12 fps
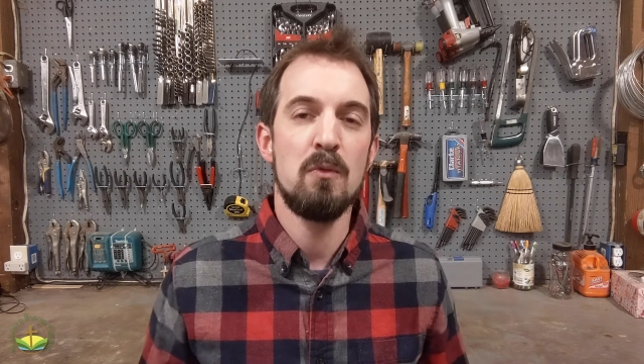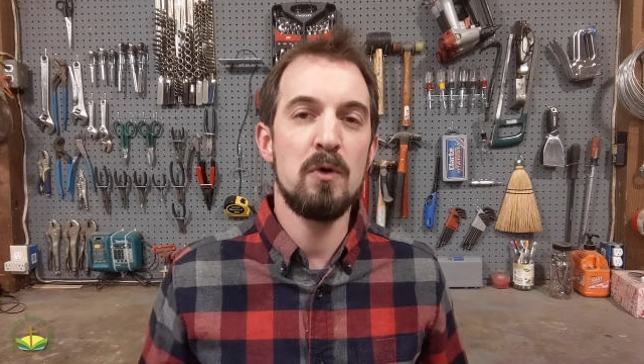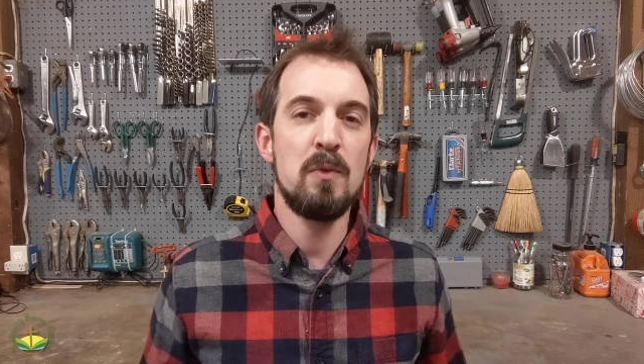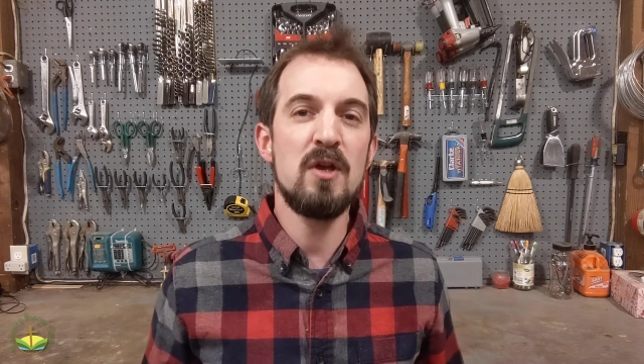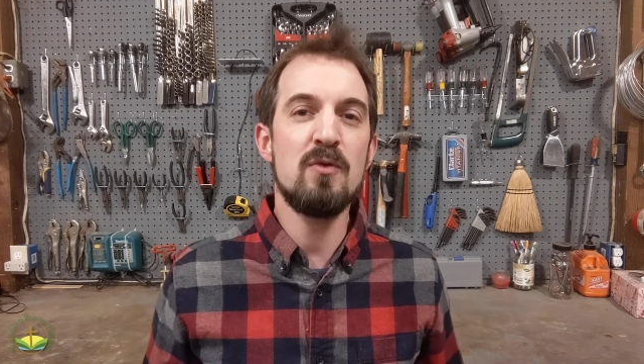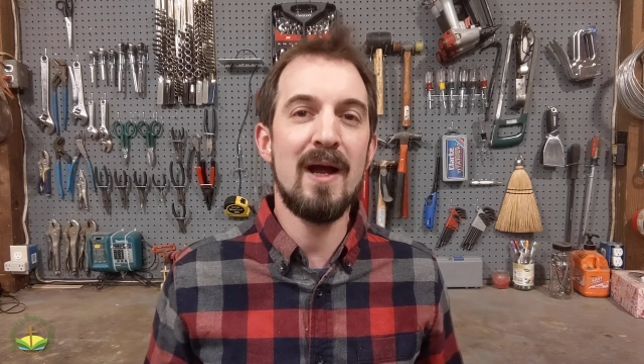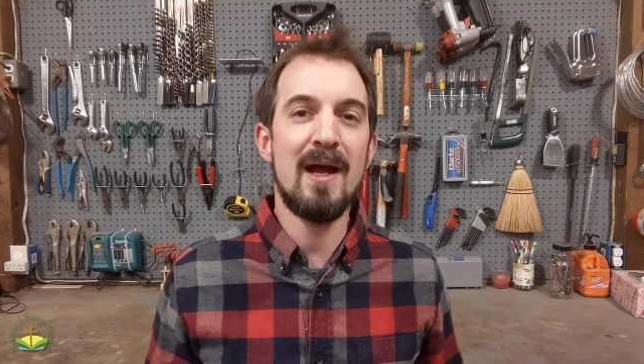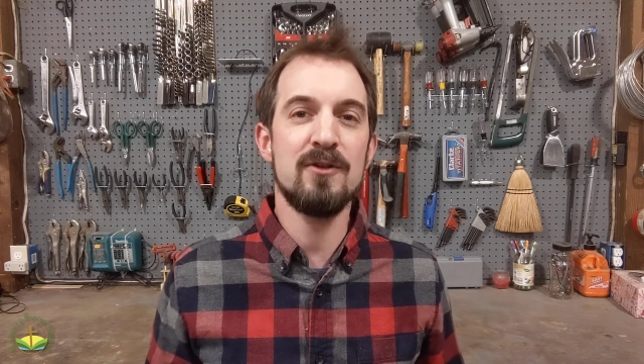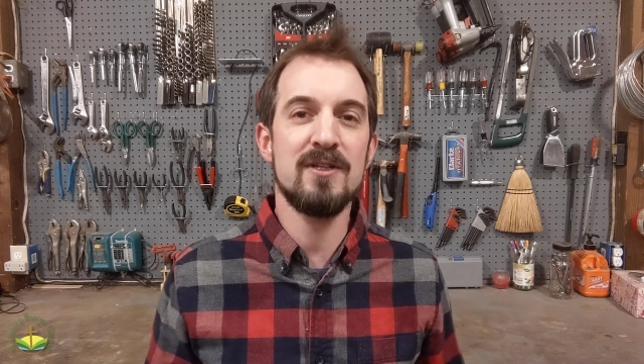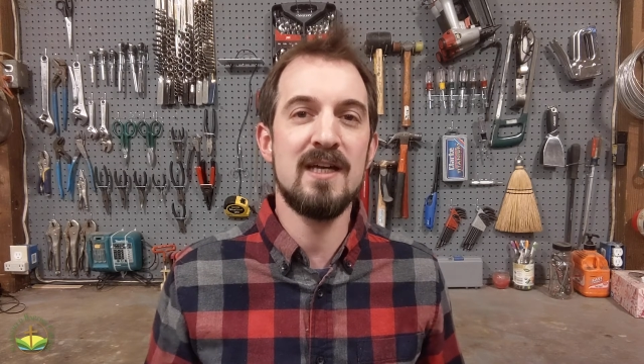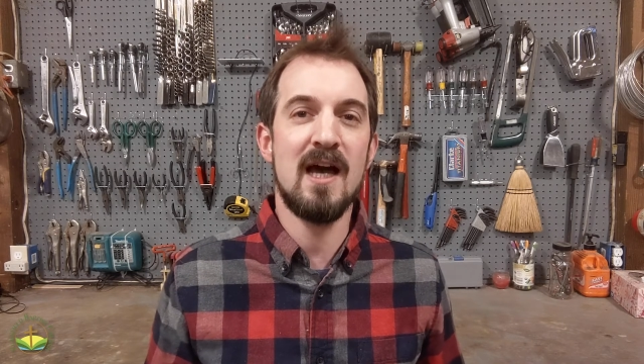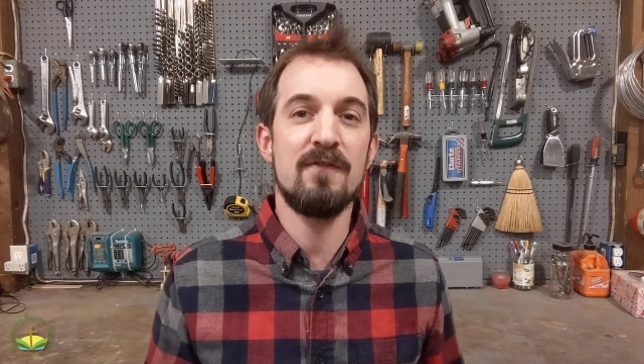When we cry out
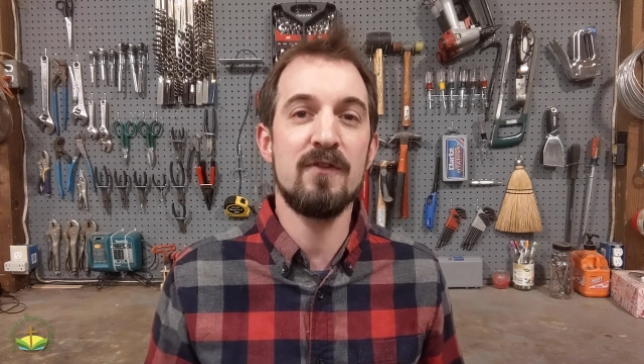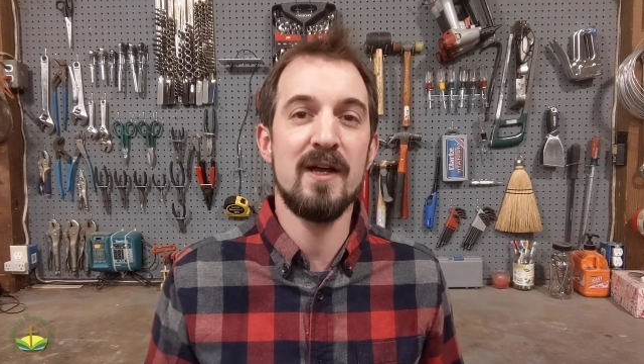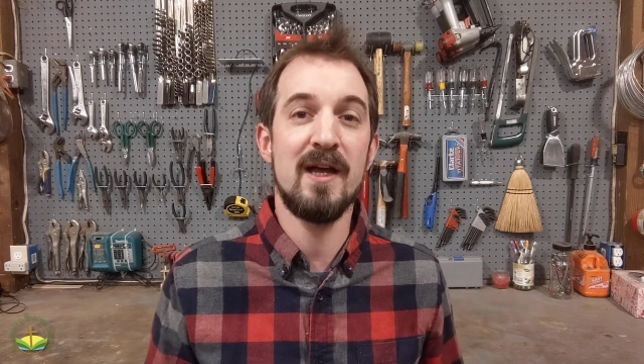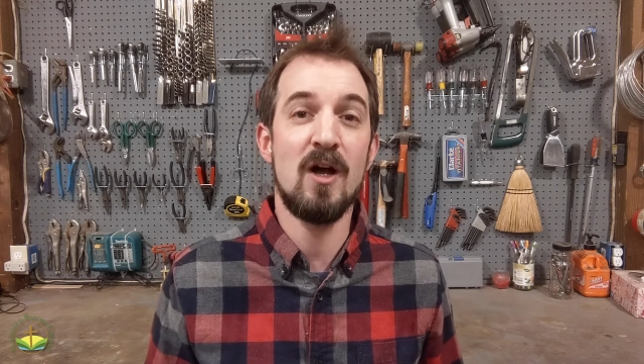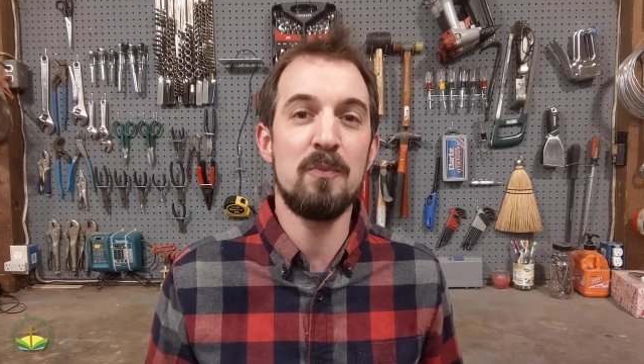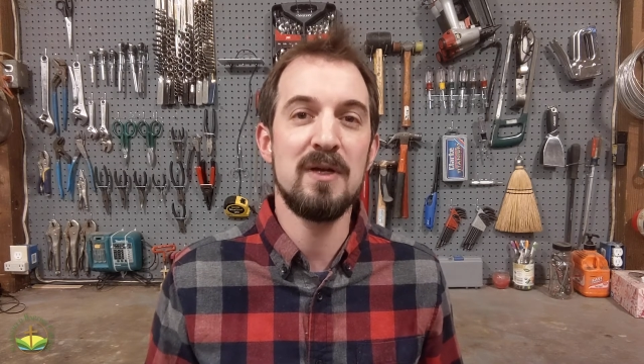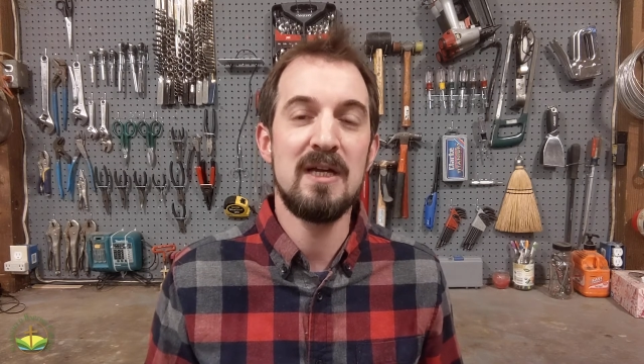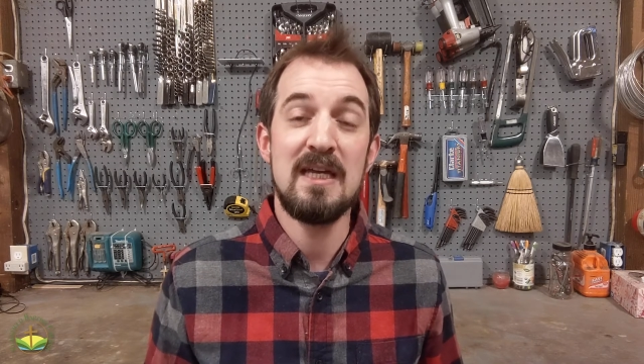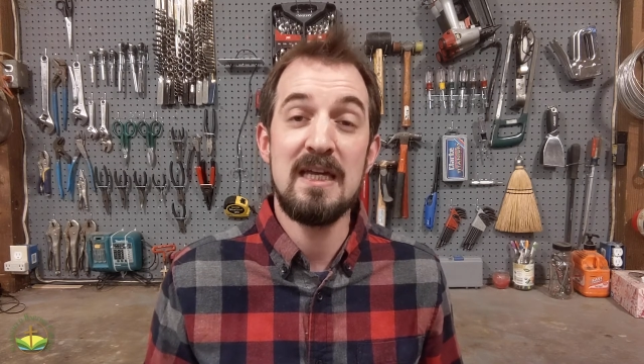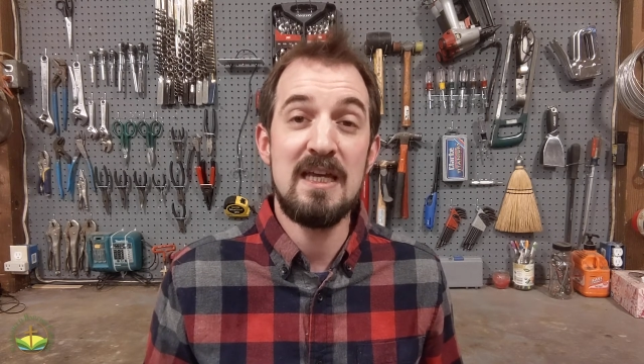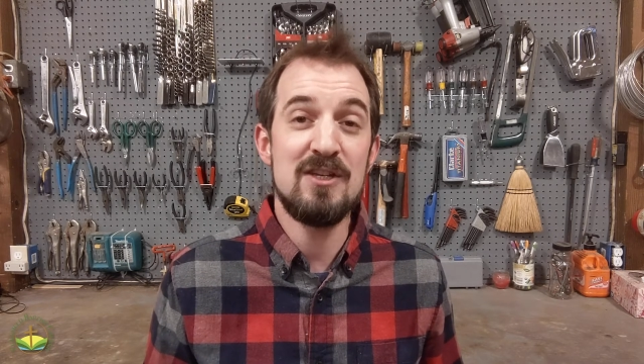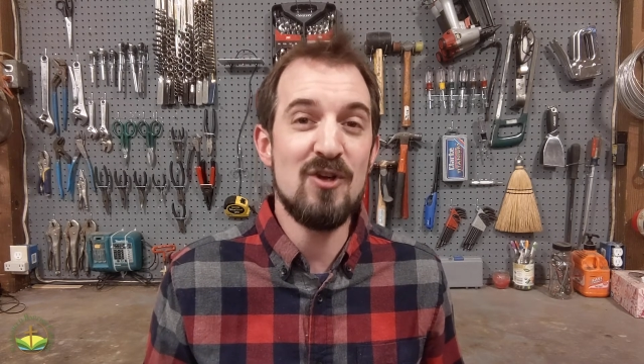to God for help,
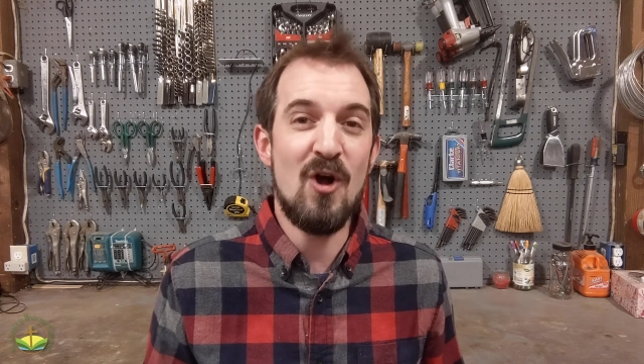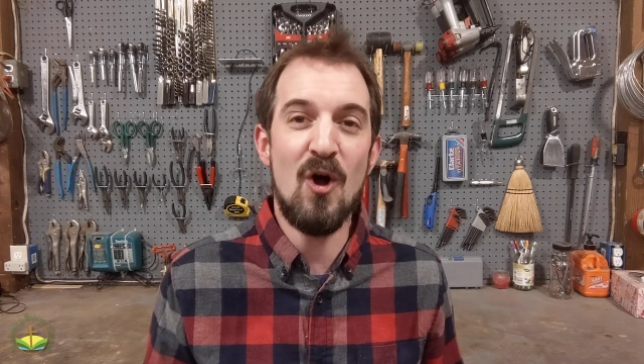He's